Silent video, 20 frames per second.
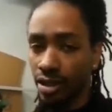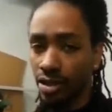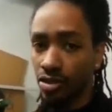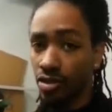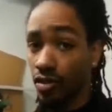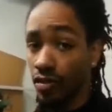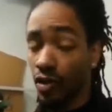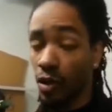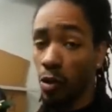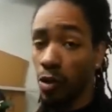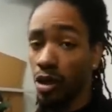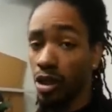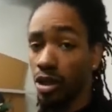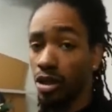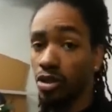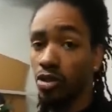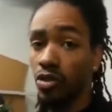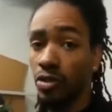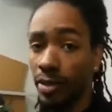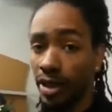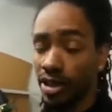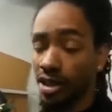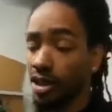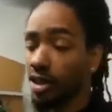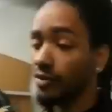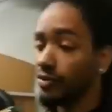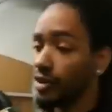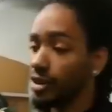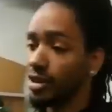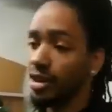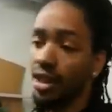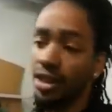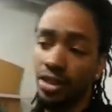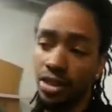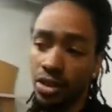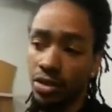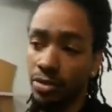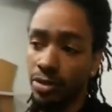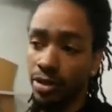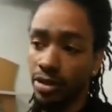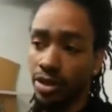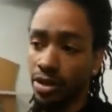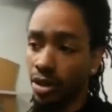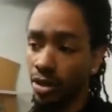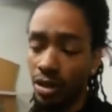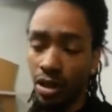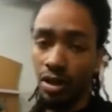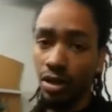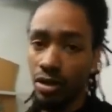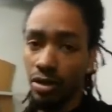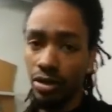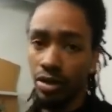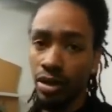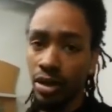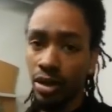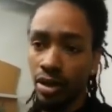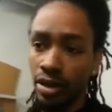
So if I wanted to do it myself, it would take so long,